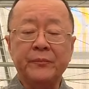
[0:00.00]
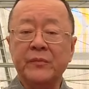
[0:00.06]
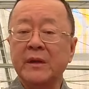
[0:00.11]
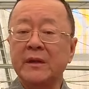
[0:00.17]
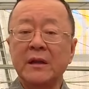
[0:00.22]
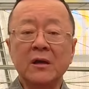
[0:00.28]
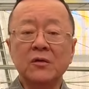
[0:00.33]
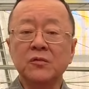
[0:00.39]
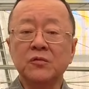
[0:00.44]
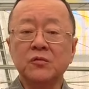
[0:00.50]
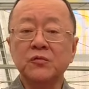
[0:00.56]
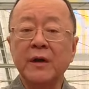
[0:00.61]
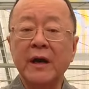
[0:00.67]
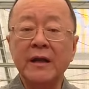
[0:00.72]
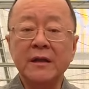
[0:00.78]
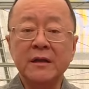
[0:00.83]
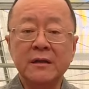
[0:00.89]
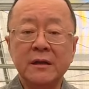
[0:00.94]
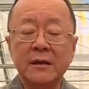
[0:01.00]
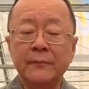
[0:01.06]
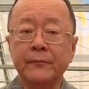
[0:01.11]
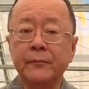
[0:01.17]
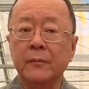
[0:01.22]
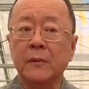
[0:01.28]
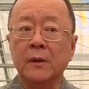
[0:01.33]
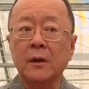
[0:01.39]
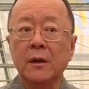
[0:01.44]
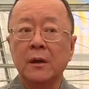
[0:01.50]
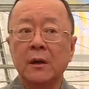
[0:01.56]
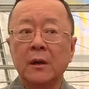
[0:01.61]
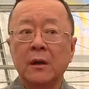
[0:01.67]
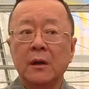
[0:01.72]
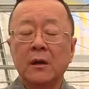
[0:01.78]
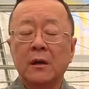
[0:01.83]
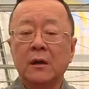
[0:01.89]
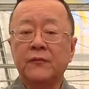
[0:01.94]
They're not going to do anything
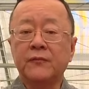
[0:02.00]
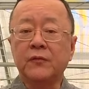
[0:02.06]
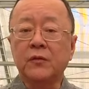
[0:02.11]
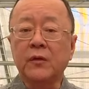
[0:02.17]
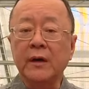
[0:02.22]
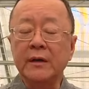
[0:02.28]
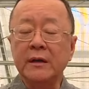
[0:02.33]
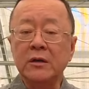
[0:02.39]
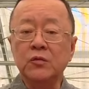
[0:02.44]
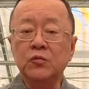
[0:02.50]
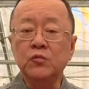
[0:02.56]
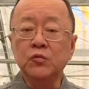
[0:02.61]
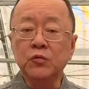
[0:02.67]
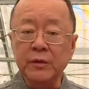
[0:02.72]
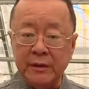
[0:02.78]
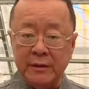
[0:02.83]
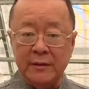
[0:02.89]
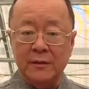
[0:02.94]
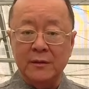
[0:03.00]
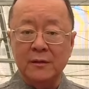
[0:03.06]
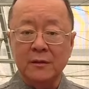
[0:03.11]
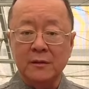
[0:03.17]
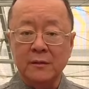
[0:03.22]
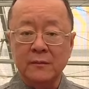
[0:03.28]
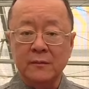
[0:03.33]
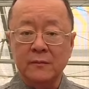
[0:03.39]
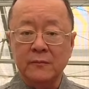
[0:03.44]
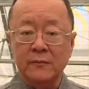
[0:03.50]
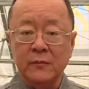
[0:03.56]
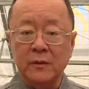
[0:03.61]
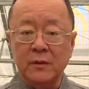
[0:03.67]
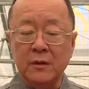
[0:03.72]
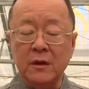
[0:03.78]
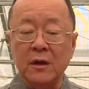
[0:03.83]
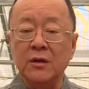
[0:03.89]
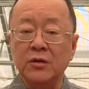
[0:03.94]
for any rooting
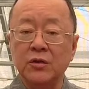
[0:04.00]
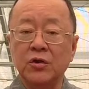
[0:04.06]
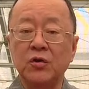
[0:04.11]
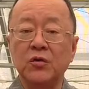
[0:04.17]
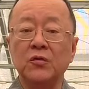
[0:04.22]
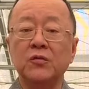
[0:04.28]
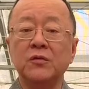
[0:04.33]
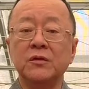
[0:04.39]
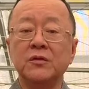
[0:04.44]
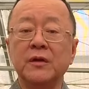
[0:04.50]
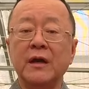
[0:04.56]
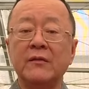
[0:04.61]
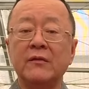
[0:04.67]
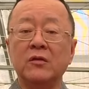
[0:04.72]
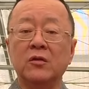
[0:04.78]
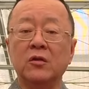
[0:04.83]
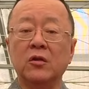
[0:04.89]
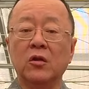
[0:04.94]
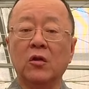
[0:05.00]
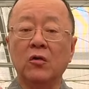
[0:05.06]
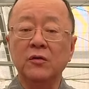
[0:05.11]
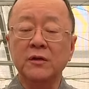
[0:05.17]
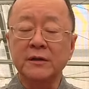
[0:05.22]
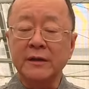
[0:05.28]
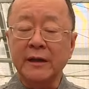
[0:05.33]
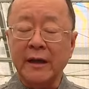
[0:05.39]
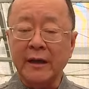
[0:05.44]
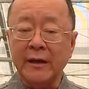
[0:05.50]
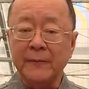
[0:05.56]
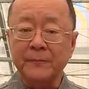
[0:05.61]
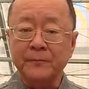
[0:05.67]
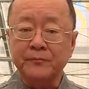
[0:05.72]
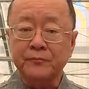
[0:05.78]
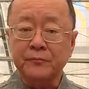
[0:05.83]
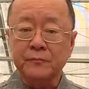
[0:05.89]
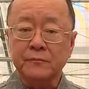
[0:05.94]
until you have longer day
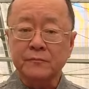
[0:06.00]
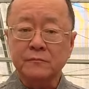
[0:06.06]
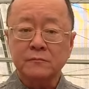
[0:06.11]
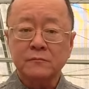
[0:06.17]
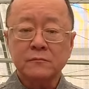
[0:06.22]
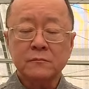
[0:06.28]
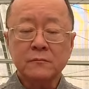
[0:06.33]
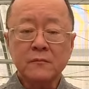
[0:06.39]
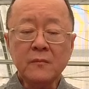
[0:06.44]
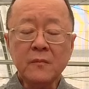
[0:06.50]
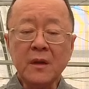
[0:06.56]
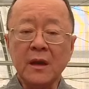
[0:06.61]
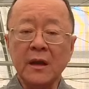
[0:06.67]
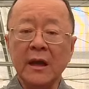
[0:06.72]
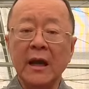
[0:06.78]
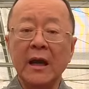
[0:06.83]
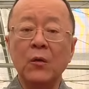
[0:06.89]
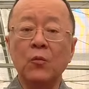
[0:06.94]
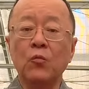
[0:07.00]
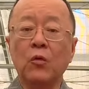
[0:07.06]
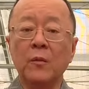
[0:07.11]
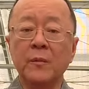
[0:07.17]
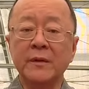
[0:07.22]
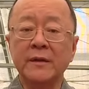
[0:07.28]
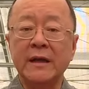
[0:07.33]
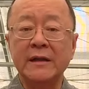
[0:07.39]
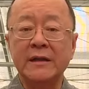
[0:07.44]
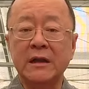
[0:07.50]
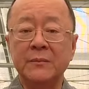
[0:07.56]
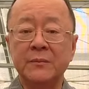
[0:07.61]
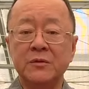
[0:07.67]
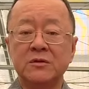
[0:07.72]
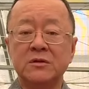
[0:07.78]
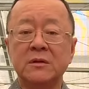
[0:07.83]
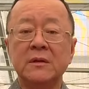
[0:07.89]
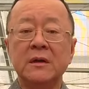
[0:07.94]
and warmer night
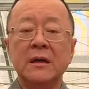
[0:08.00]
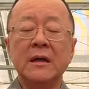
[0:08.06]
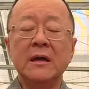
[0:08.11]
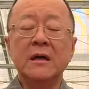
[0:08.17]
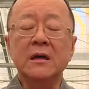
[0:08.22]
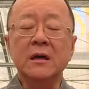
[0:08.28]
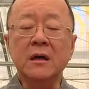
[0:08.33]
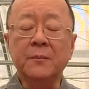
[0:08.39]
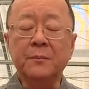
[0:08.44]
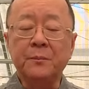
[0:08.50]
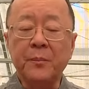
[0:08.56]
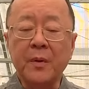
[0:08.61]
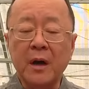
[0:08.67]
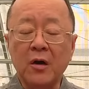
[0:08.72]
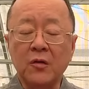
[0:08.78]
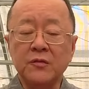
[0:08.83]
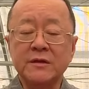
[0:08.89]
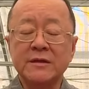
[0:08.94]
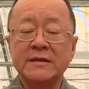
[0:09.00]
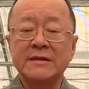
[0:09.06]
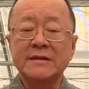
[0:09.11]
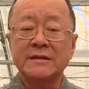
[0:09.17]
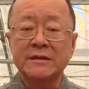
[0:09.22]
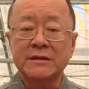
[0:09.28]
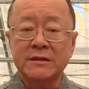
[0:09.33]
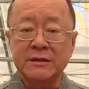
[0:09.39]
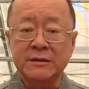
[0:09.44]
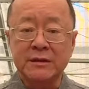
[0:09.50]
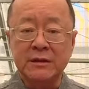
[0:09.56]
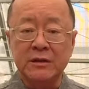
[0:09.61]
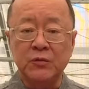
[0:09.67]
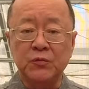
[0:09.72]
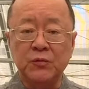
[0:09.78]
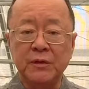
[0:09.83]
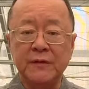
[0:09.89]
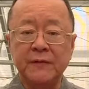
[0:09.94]
temperature, about 60
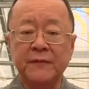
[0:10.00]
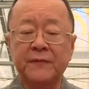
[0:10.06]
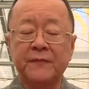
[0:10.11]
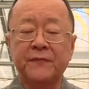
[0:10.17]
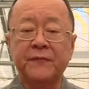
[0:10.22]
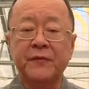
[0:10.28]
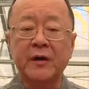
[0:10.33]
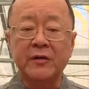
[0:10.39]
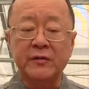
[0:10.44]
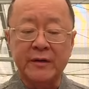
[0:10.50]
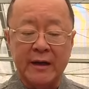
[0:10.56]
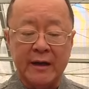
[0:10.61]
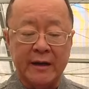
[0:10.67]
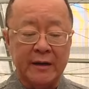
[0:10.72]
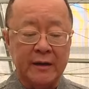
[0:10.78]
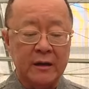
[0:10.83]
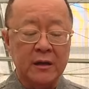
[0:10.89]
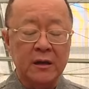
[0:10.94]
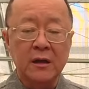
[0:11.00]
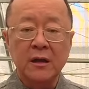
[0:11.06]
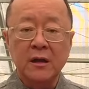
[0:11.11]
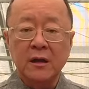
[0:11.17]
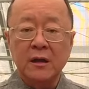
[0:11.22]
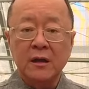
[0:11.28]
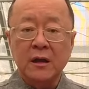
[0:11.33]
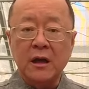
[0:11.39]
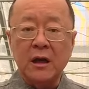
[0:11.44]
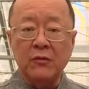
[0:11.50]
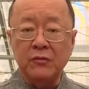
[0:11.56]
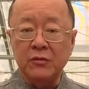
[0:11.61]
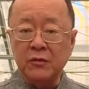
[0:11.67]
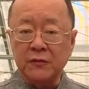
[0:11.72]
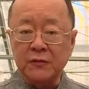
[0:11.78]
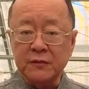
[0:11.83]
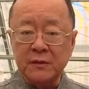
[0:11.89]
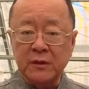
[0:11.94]
degrees Fahrenheit. Are we
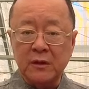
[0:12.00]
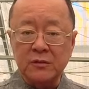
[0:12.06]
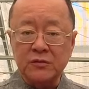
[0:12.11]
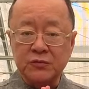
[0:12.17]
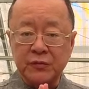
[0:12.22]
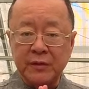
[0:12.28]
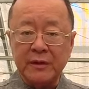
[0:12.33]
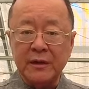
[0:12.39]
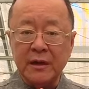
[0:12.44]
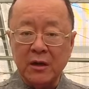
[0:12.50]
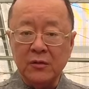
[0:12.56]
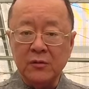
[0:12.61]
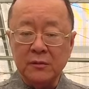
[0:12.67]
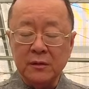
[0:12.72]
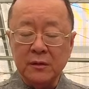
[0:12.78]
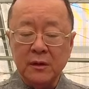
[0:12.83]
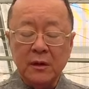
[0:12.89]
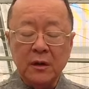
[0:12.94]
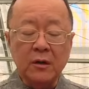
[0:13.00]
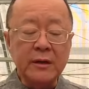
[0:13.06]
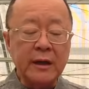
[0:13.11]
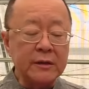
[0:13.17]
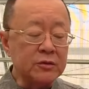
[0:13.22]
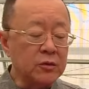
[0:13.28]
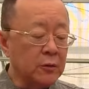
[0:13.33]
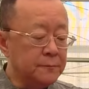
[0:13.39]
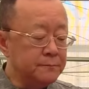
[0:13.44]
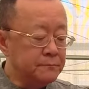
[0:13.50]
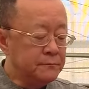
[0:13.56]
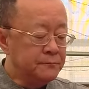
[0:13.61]
all straight now? Okay, so,